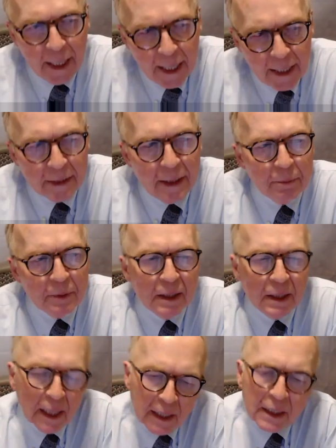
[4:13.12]
and they
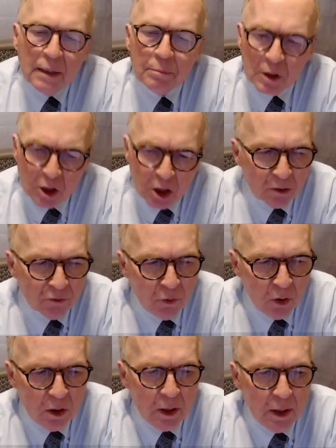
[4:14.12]
can kind of keep the chair
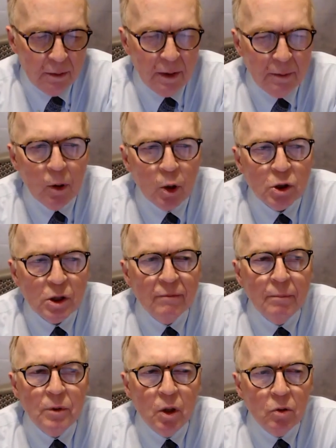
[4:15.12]
full. Most of
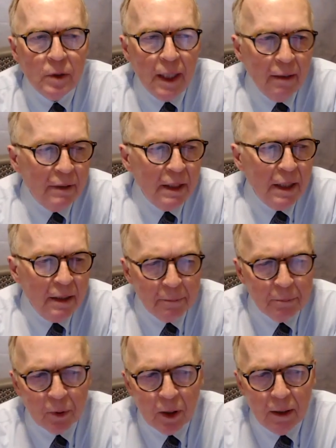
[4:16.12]
them don't have any
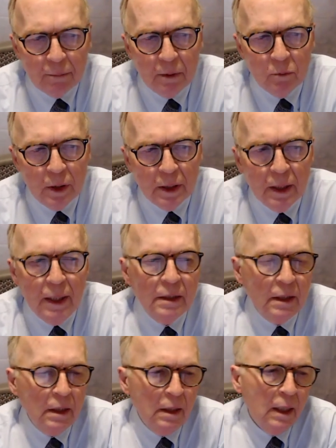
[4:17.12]
problem with it
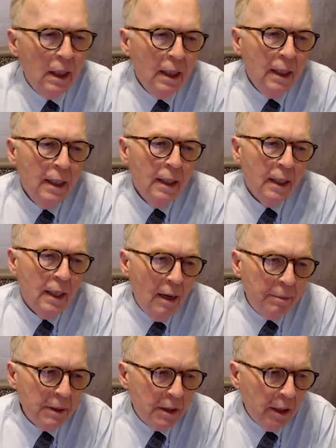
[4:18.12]
until
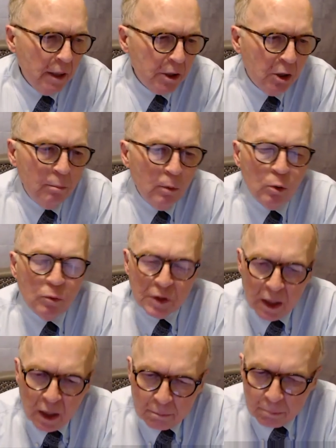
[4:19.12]
competition moves
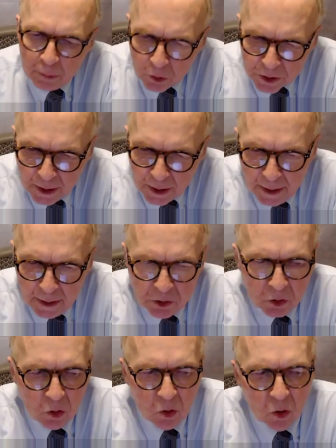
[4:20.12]
in on both
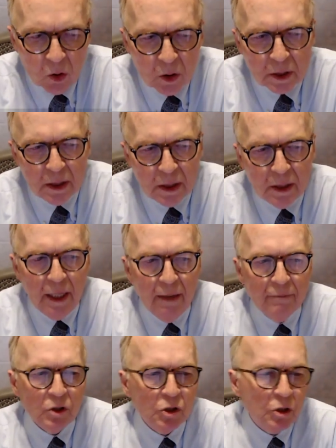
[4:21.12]
sides, or until they
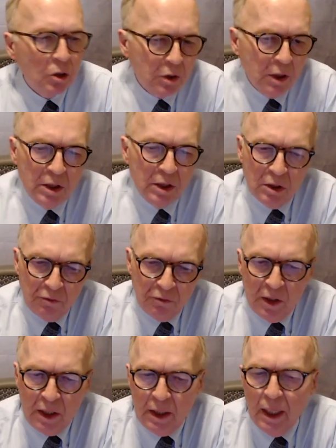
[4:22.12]
have associates to
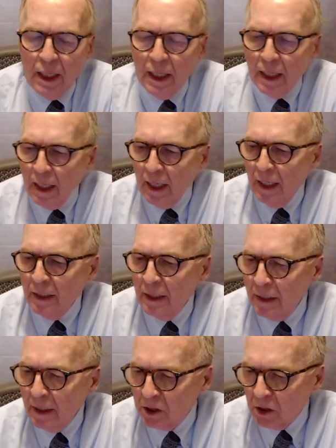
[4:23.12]
feed. And
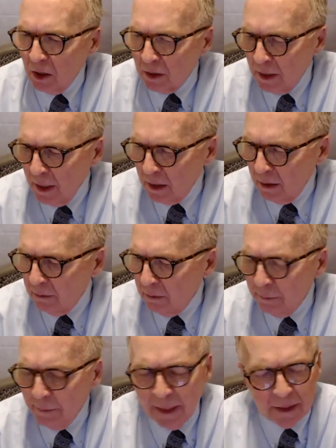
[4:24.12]
then they start thinking,
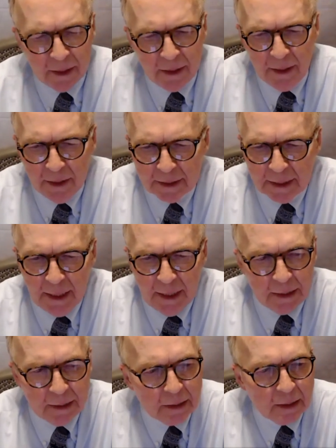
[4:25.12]
my goodness,
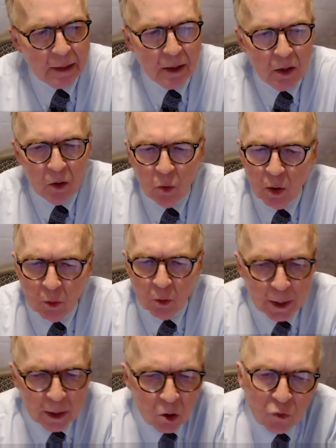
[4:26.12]
where do
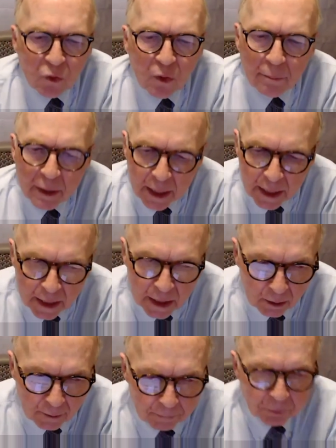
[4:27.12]
I go from
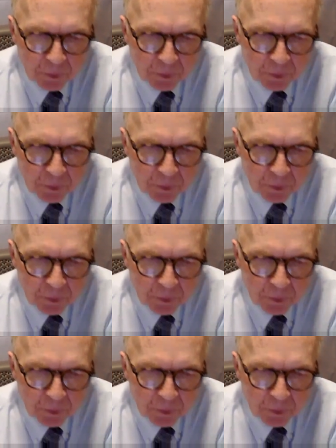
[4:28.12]
here?